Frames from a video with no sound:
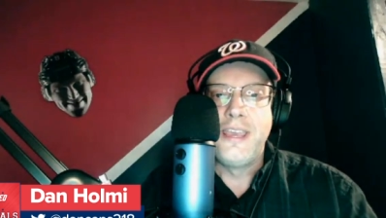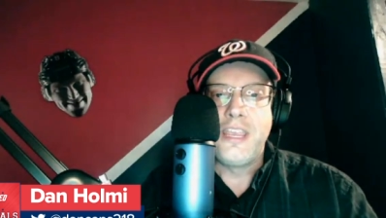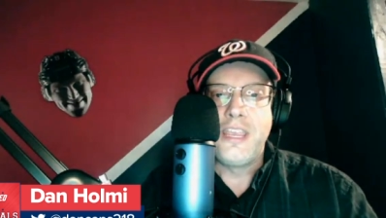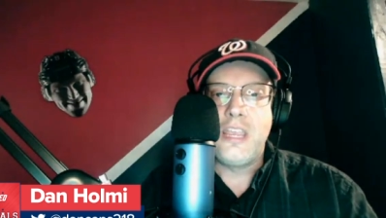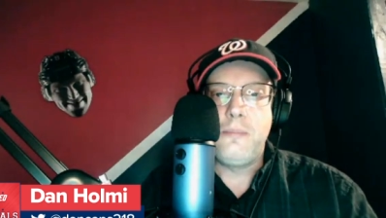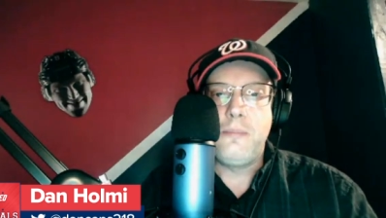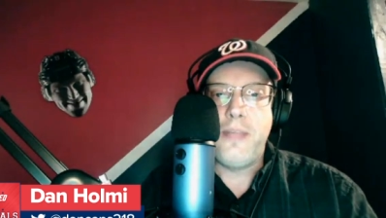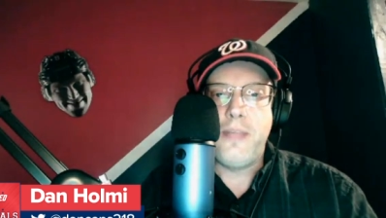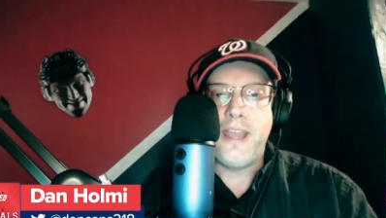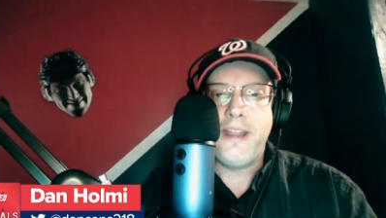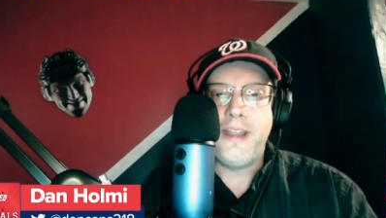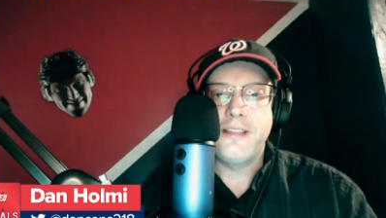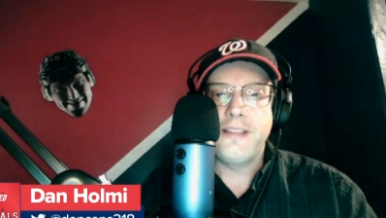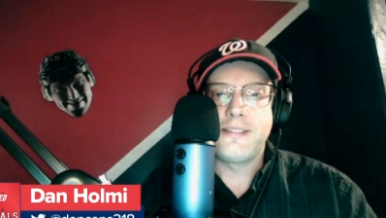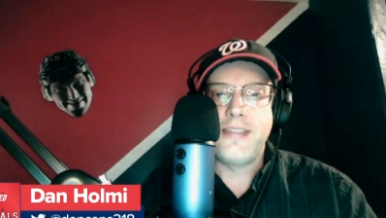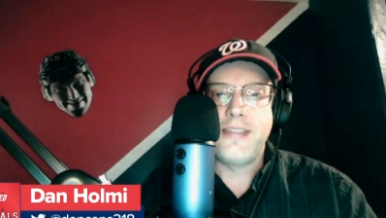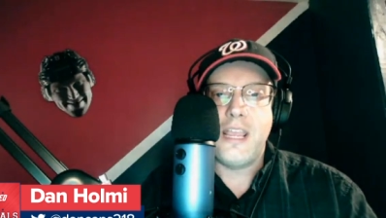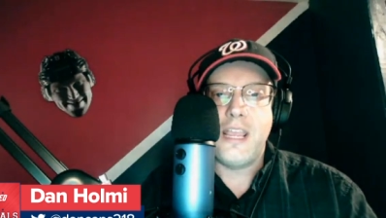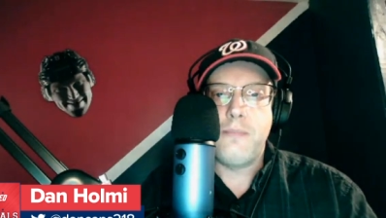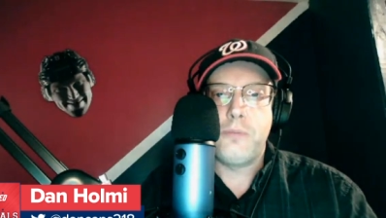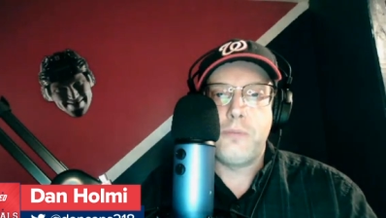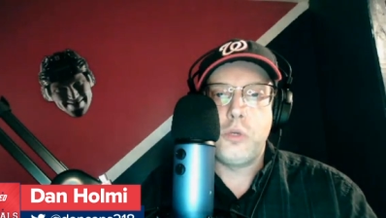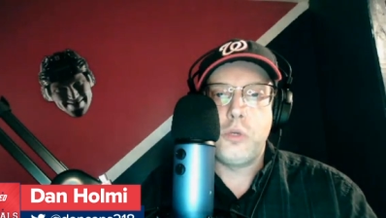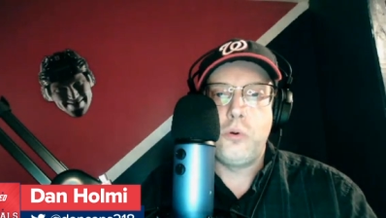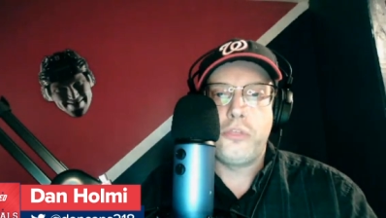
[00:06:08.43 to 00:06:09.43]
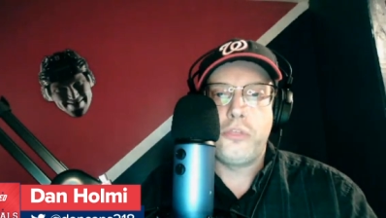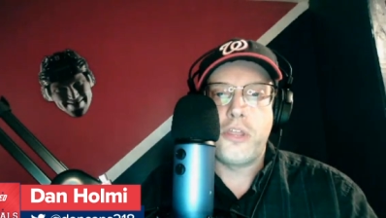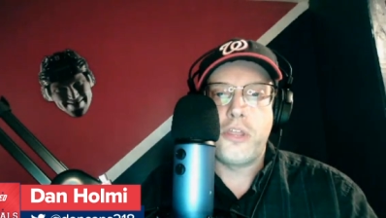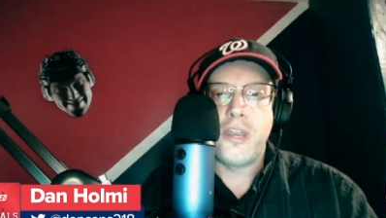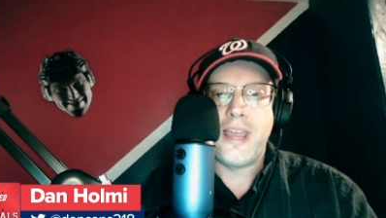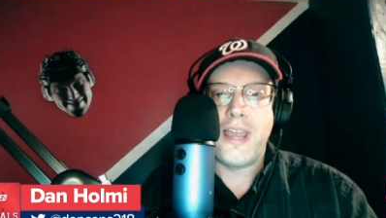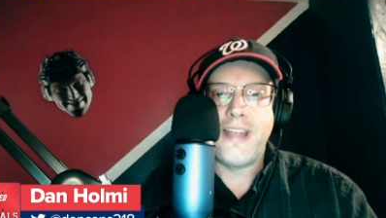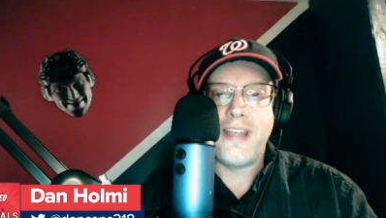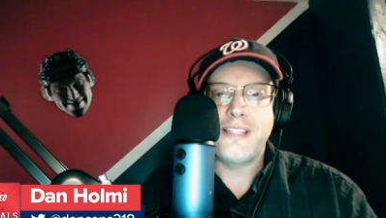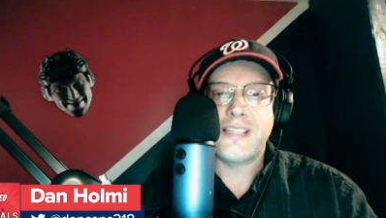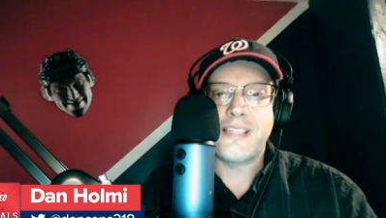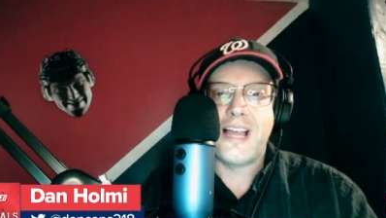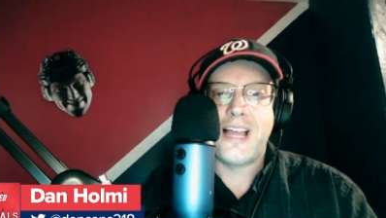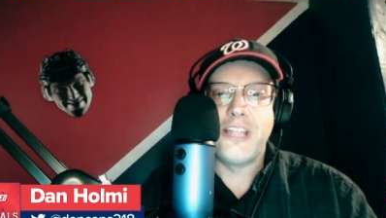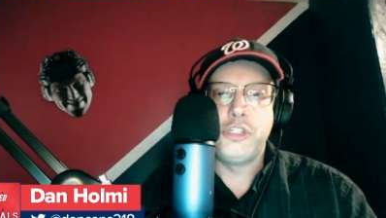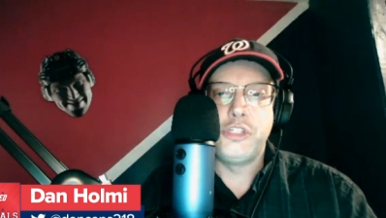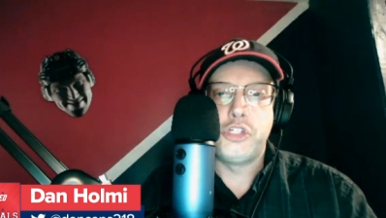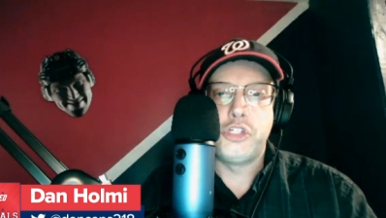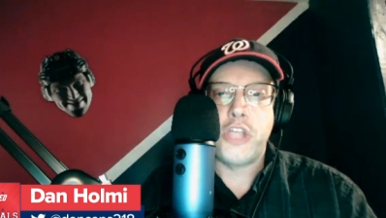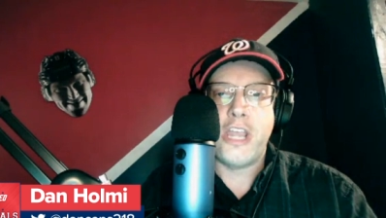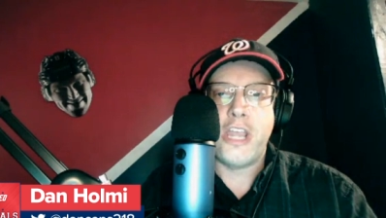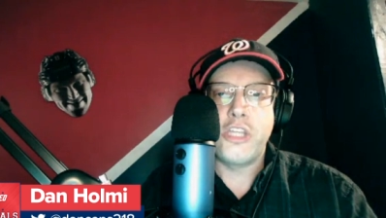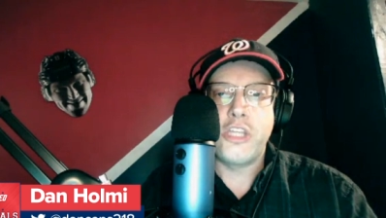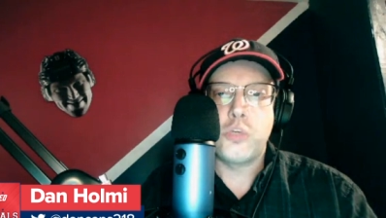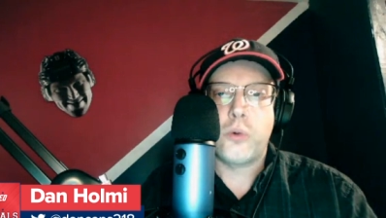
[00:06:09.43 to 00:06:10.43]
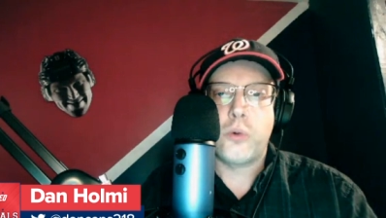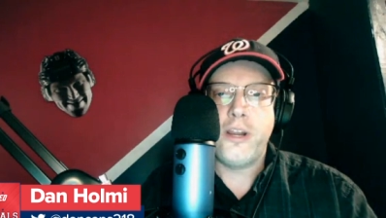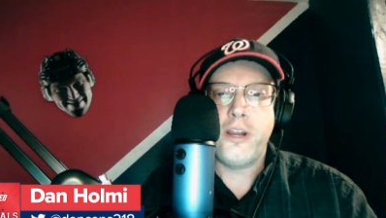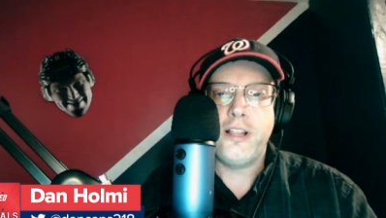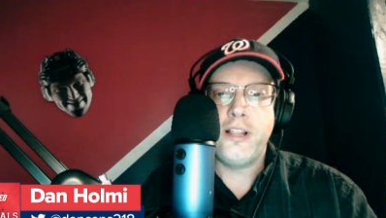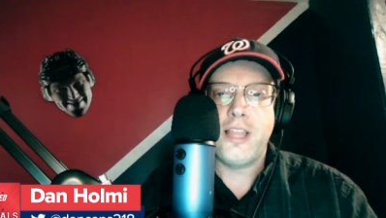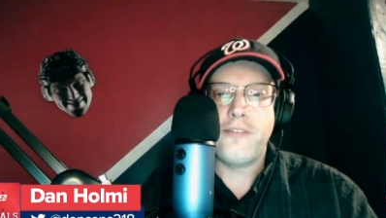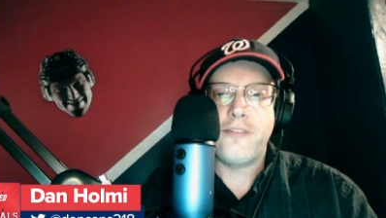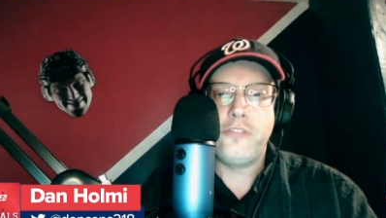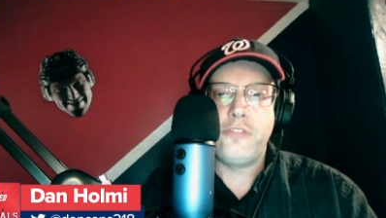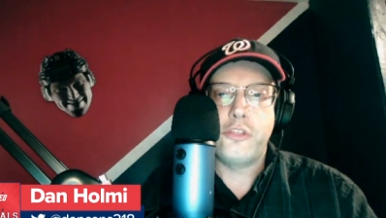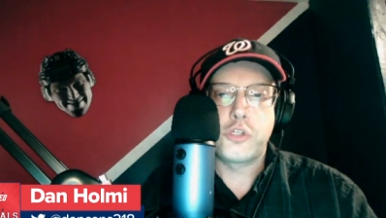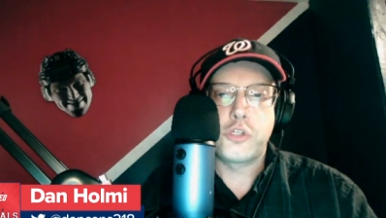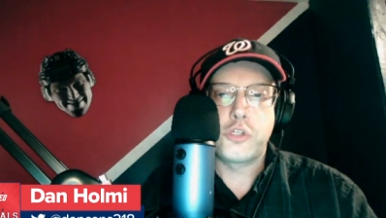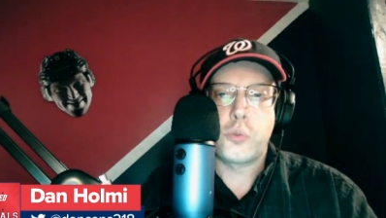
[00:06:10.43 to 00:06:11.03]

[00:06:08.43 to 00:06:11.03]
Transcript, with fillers: He made his debut with the Knights on January 11th,